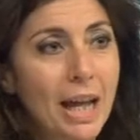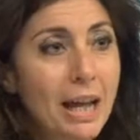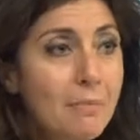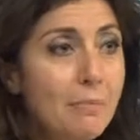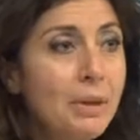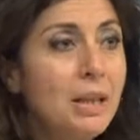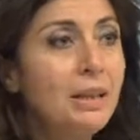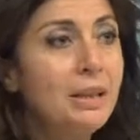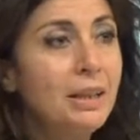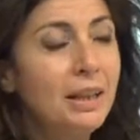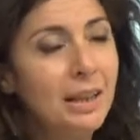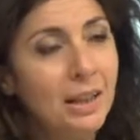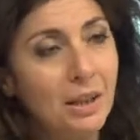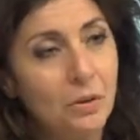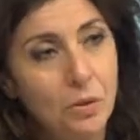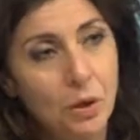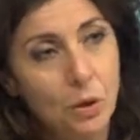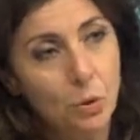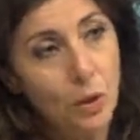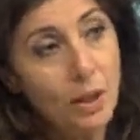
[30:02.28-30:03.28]
I mean here
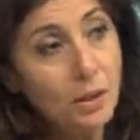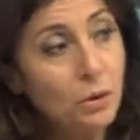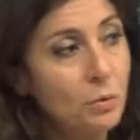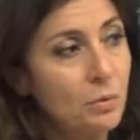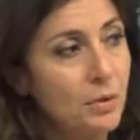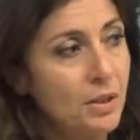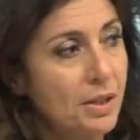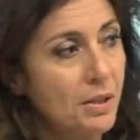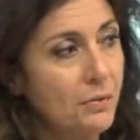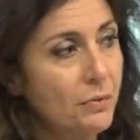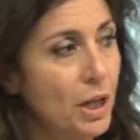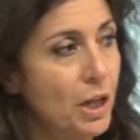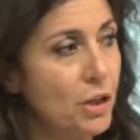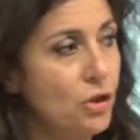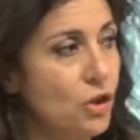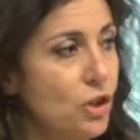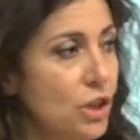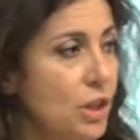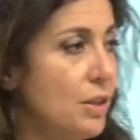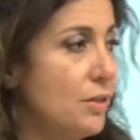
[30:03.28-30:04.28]
with quantum reservoir
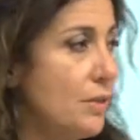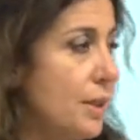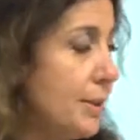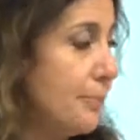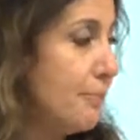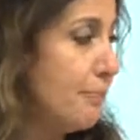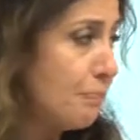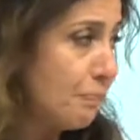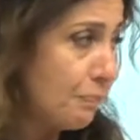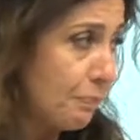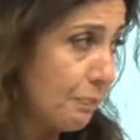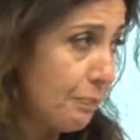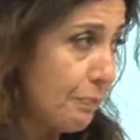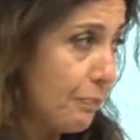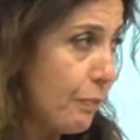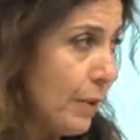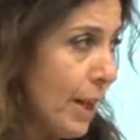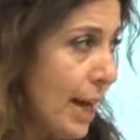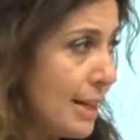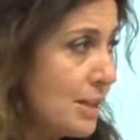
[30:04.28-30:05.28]
engineering
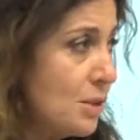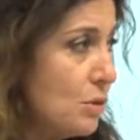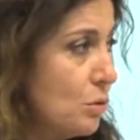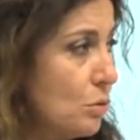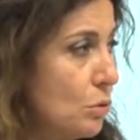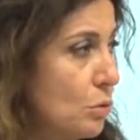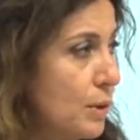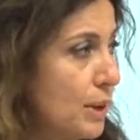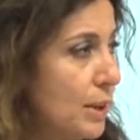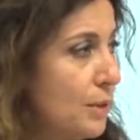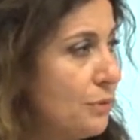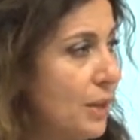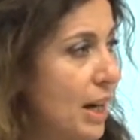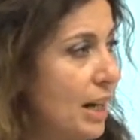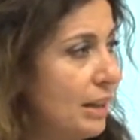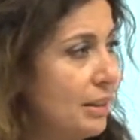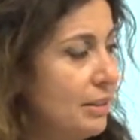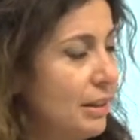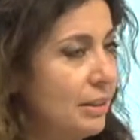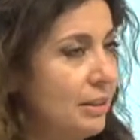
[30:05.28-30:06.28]
has to do with the
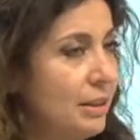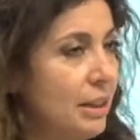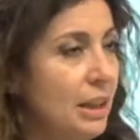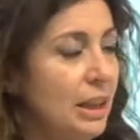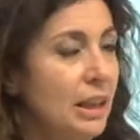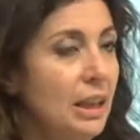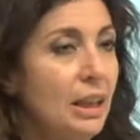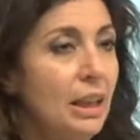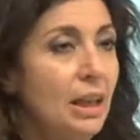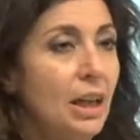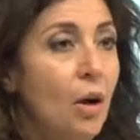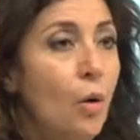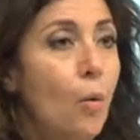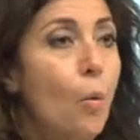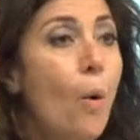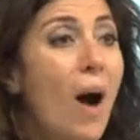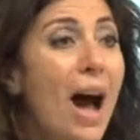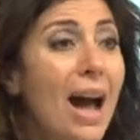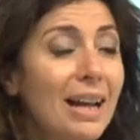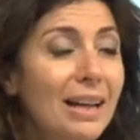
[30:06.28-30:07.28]
fact that
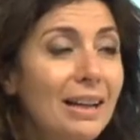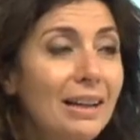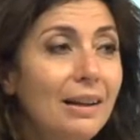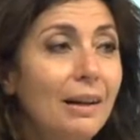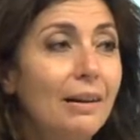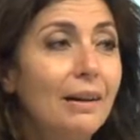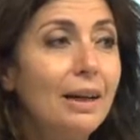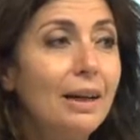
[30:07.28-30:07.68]
while